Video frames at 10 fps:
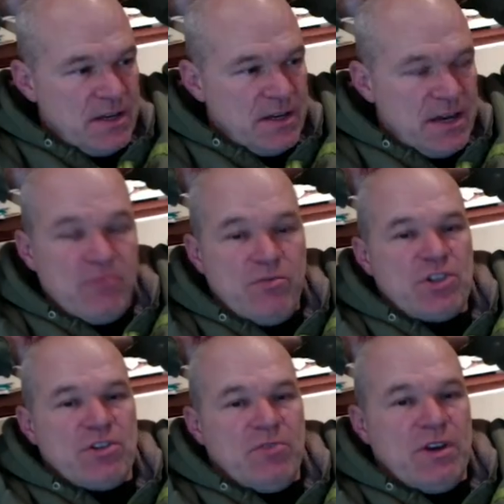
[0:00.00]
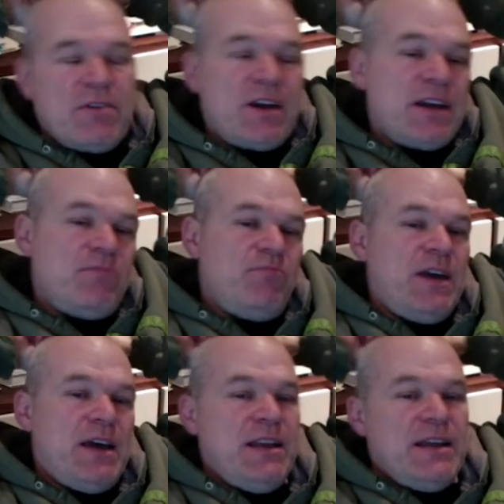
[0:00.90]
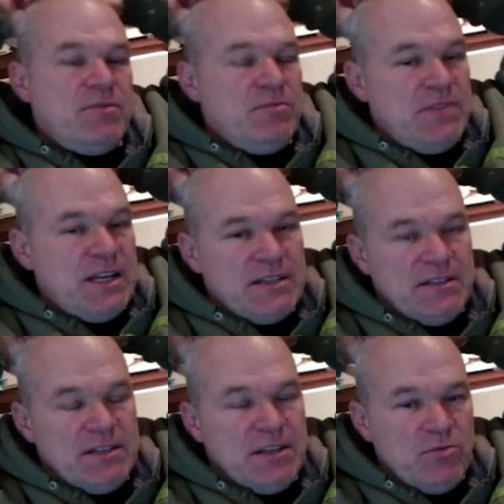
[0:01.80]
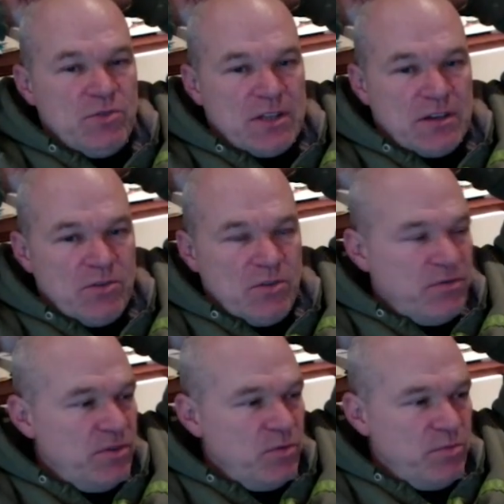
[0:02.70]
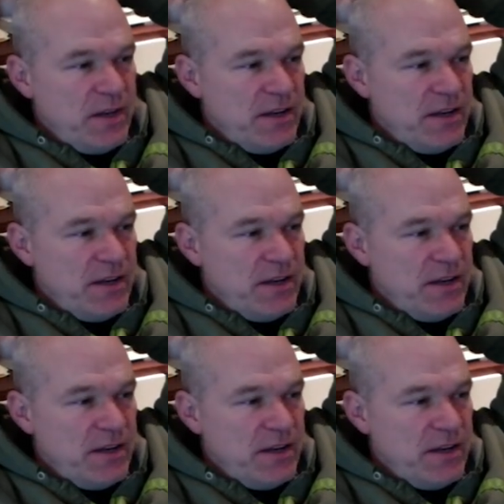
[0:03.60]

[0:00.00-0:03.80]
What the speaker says: I wish I would ever got a guy like Daniel Day-Lewis. Like, you know, if he would play The